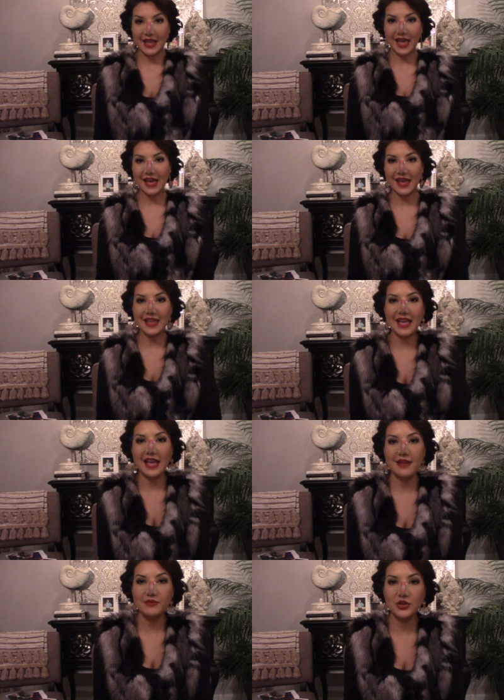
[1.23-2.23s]
Hi,
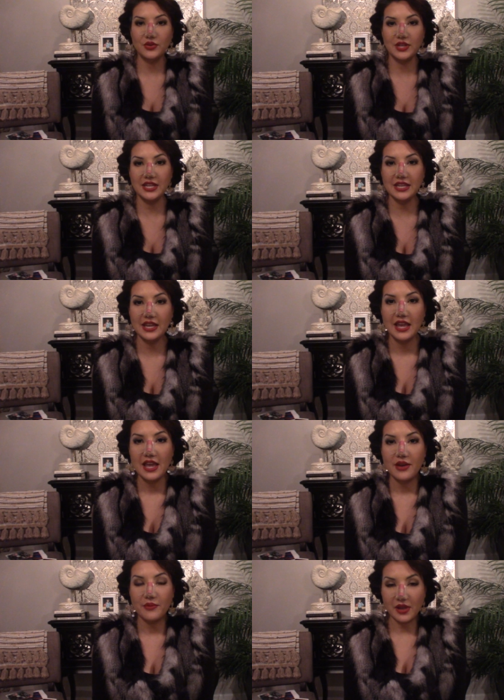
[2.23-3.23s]
I'm Noonie.
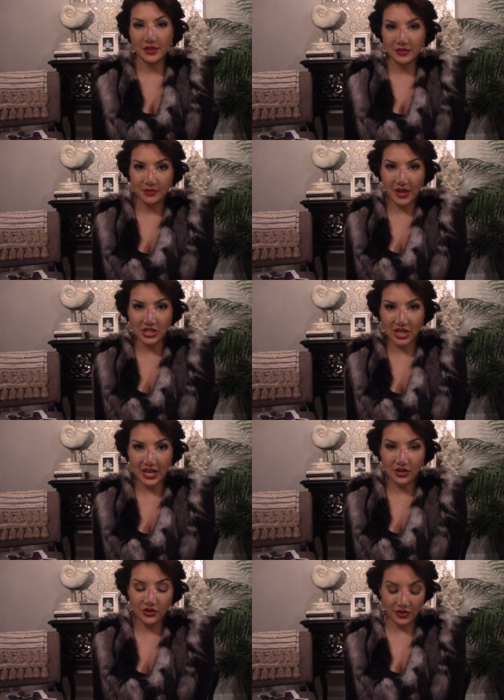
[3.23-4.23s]
Welcome to my
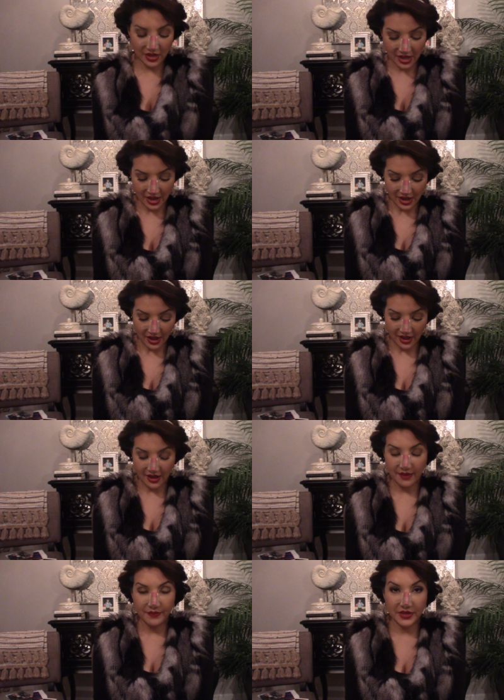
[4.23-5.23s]
channel.
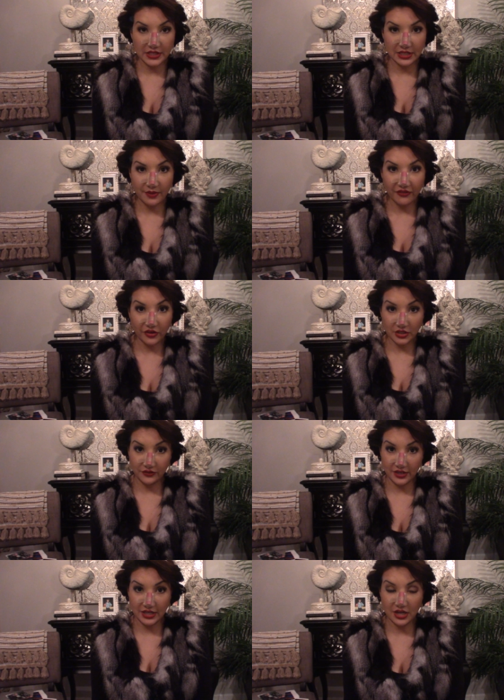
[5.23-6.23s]
This is my first
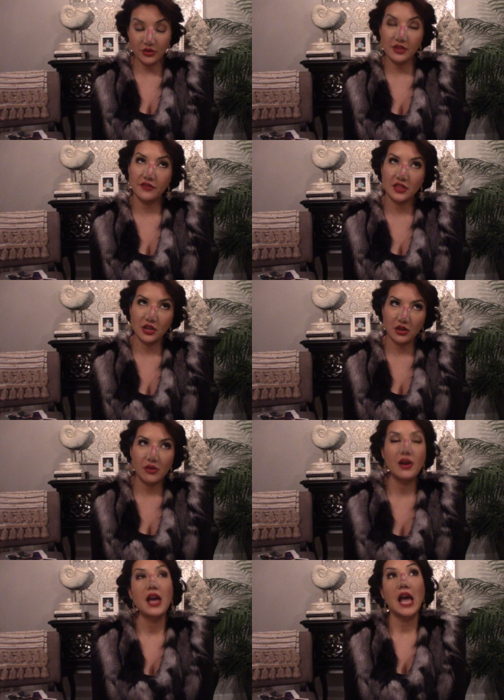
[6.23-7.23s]
video, even
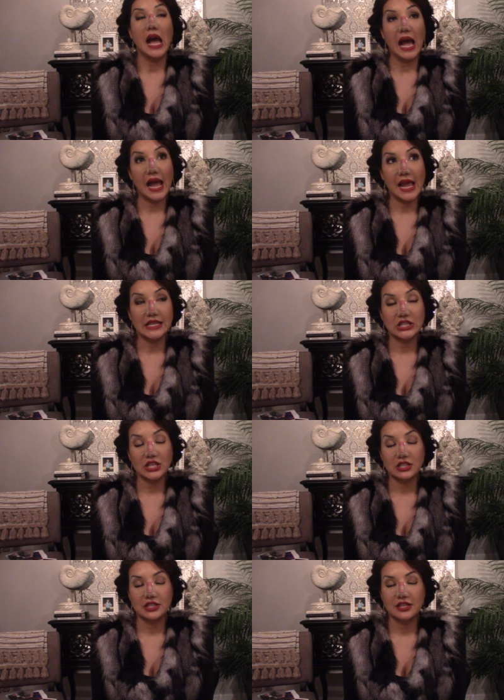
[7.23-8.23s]
though I
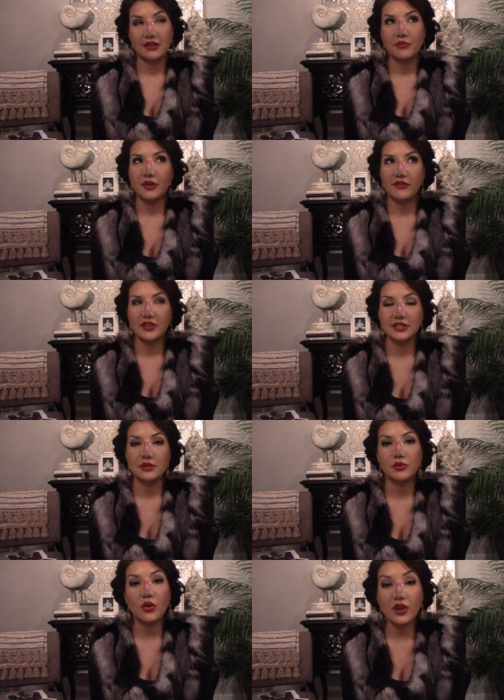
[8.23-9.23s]
just previously
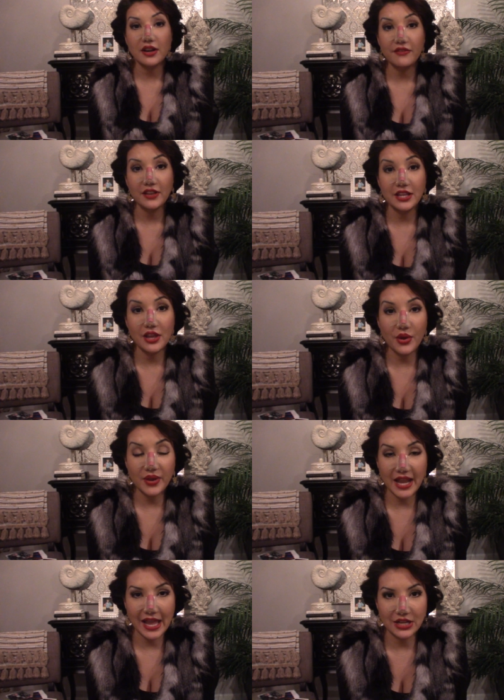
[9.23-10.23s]
recorded a video and
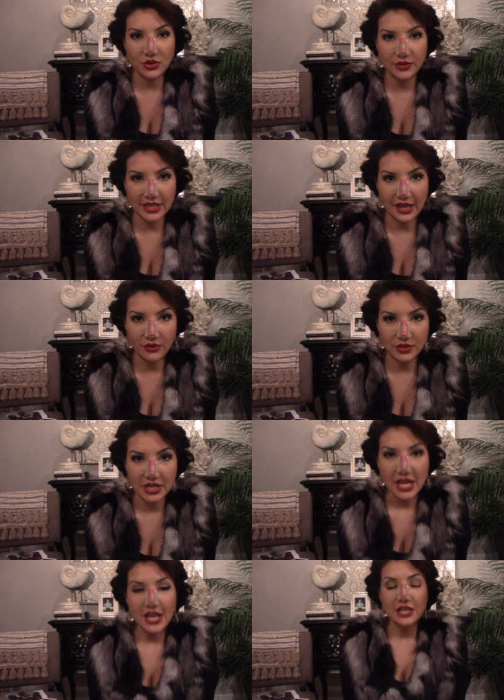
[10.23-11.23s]
had no sound.
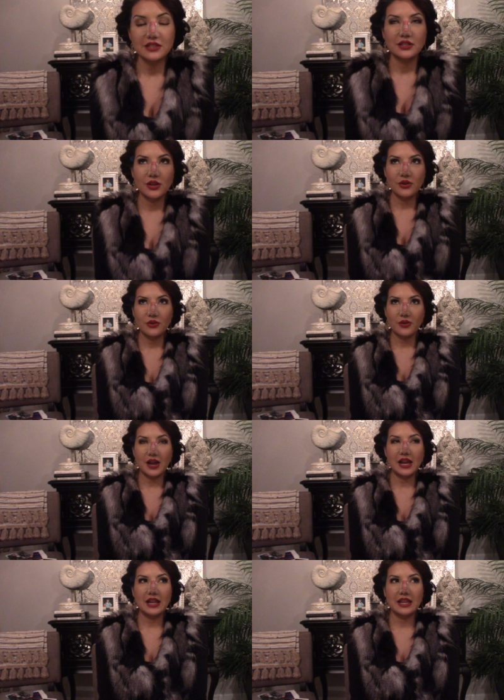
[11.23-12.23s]
So
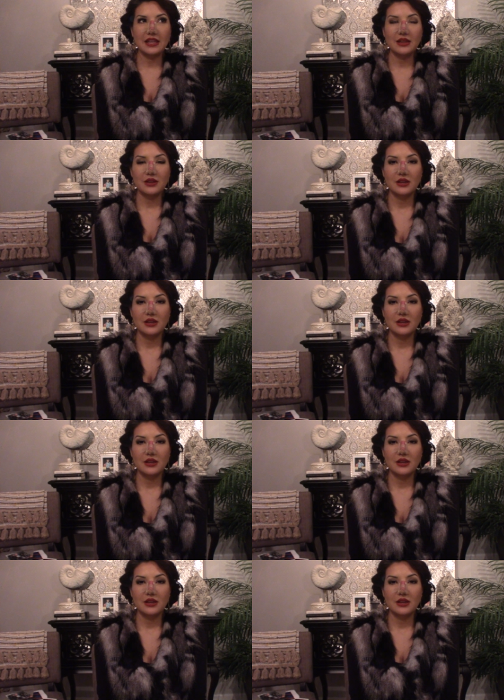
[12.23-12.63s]
I